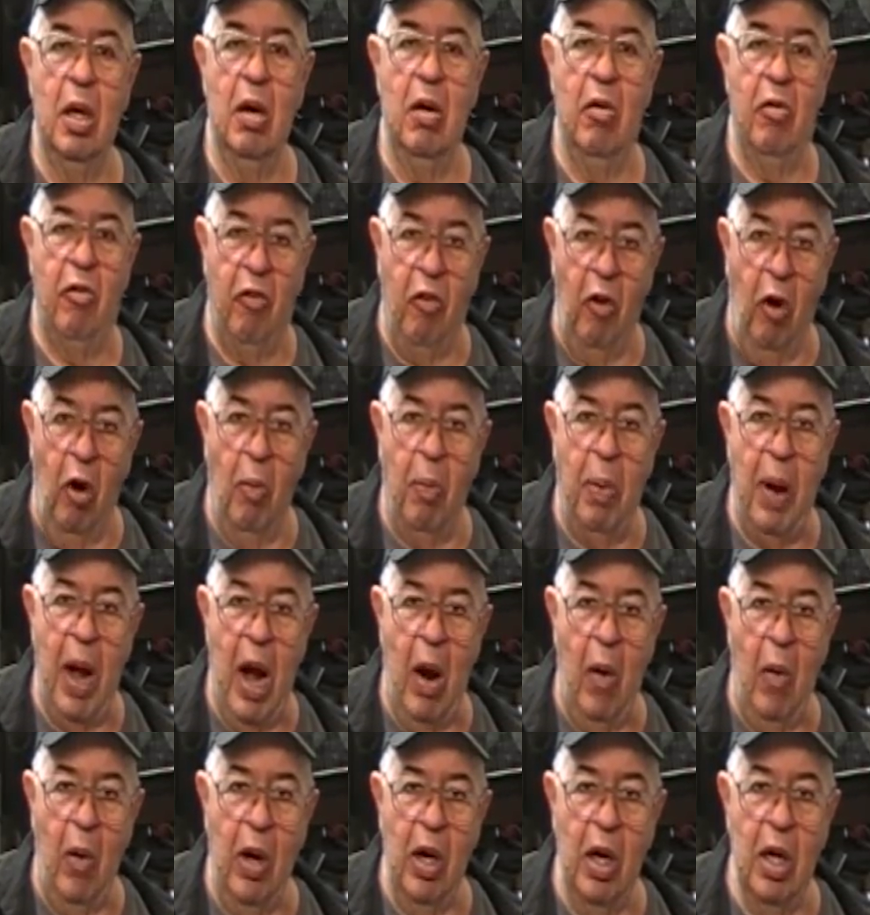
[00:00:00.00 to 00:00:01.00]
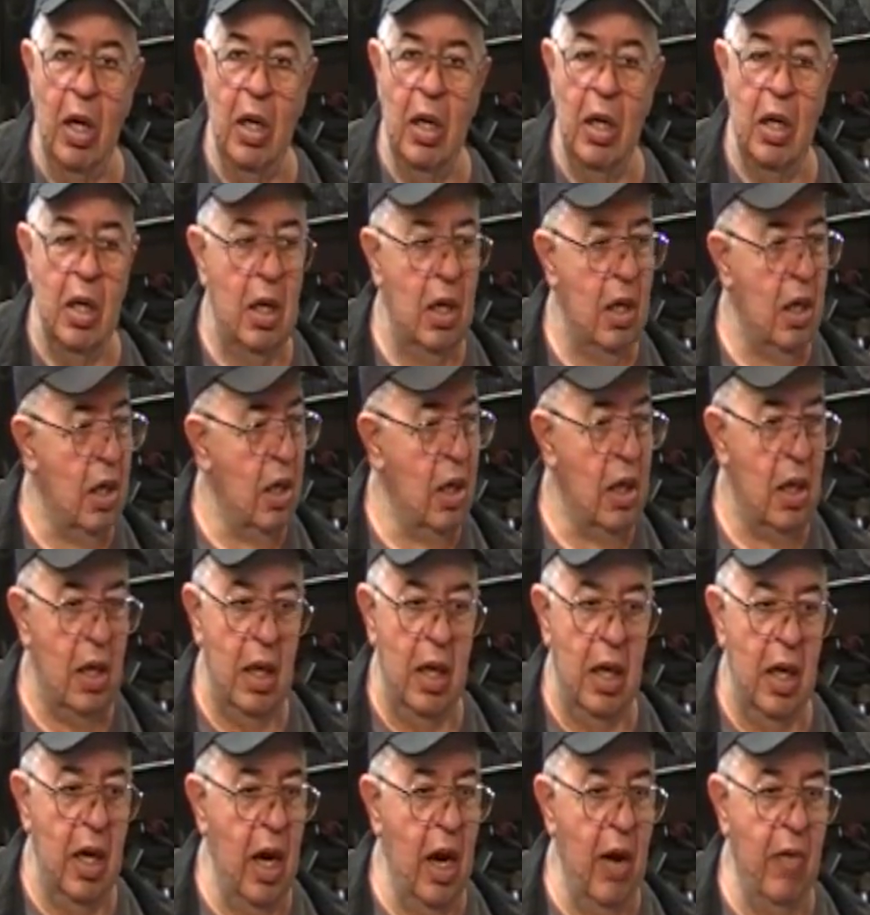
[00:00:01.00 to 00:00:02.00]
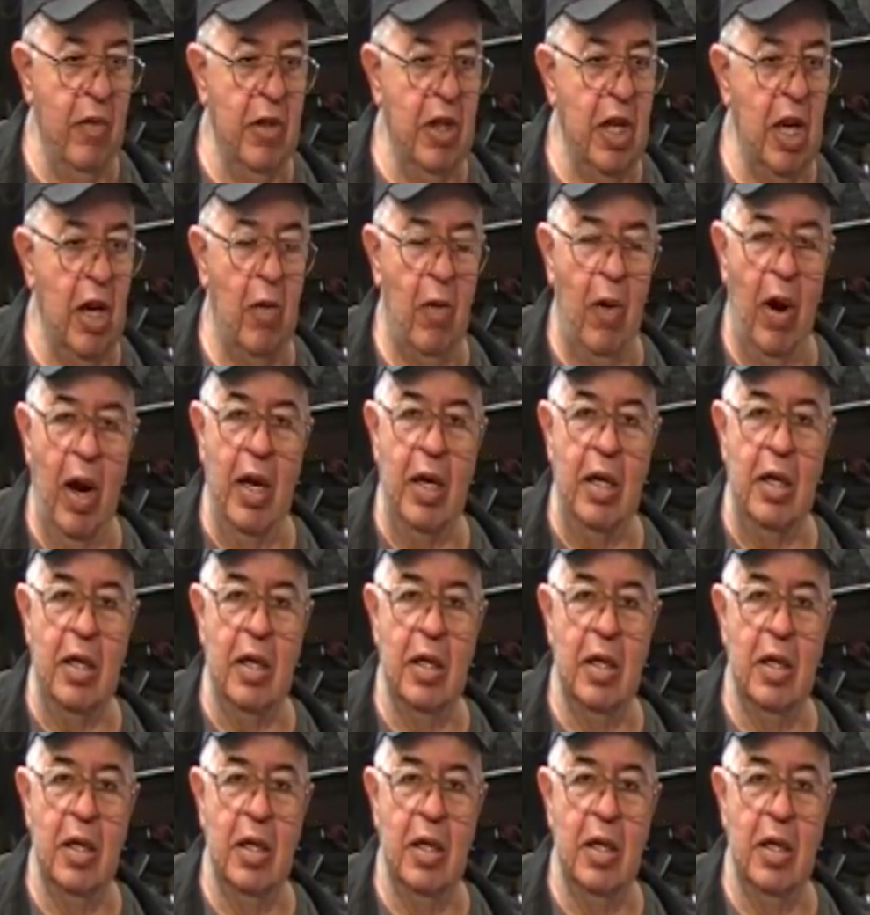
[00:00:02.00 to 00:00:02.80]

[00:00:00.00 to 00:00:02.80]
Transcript: Full power. Everything right.